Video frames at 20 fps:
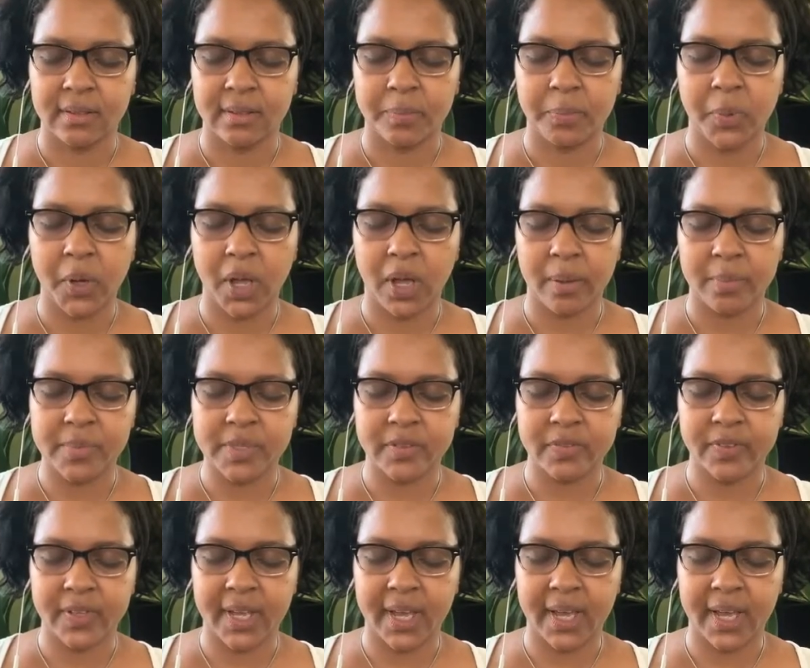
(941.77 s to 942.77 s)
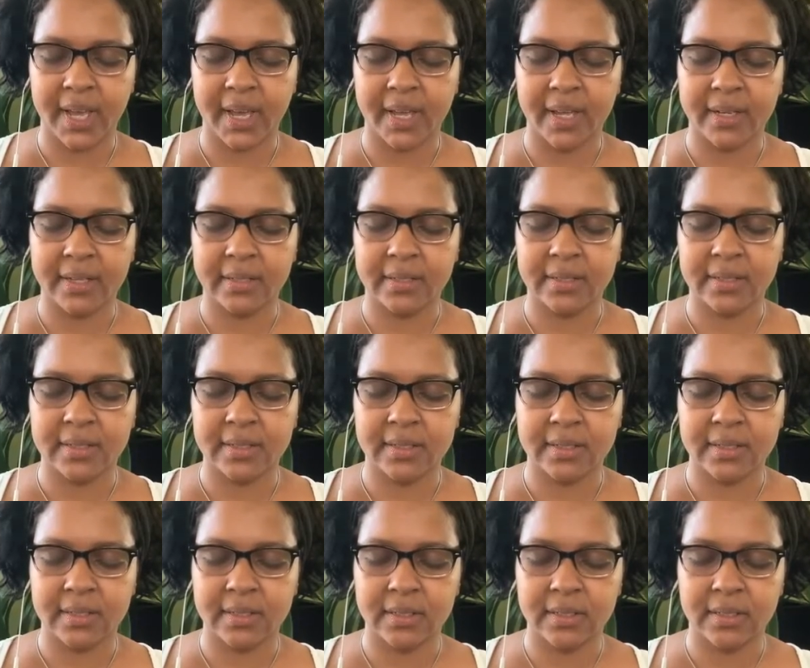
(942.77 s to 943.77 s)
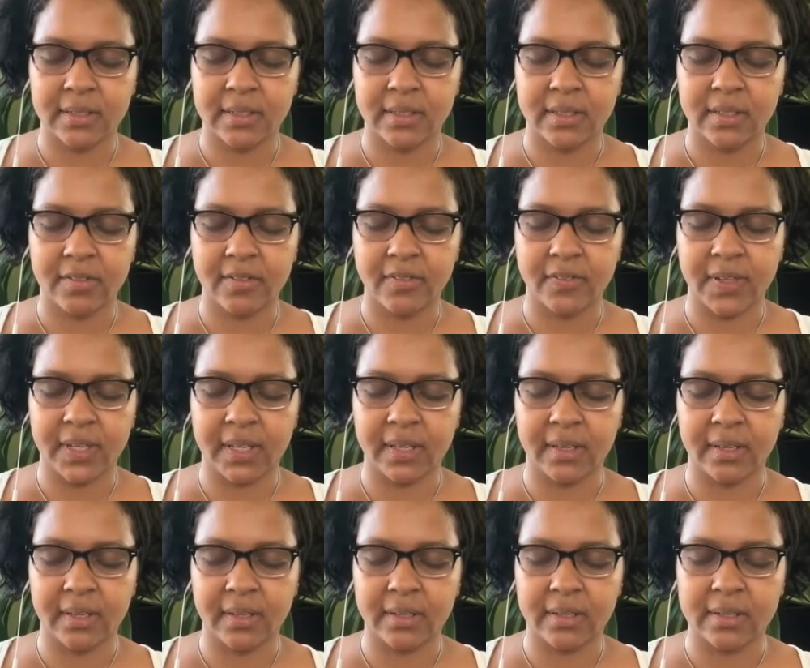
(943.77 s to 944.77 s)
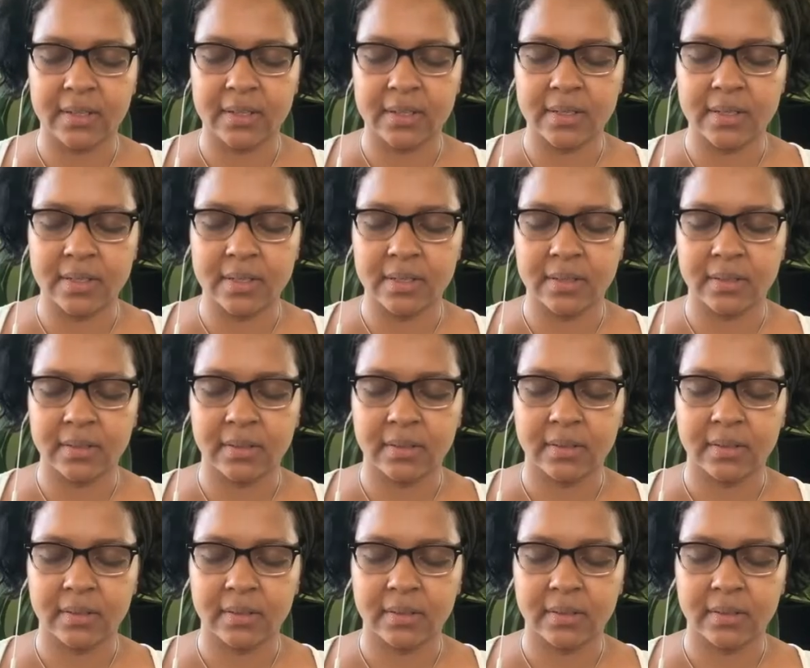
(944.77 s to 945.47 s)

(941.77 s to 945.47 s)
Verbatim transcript: the palms of the hands, the fingers.